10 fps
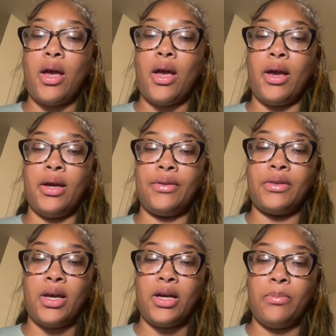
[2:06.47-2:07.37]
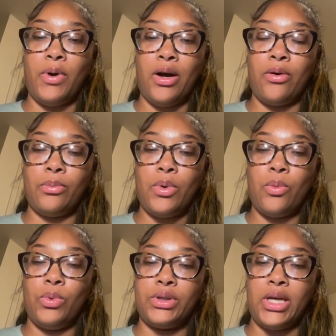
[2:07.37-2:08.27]
and think about
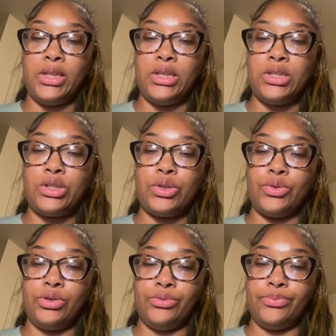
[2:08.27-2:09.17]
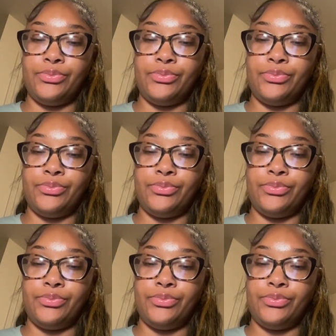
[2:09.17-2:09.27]
what they need to do.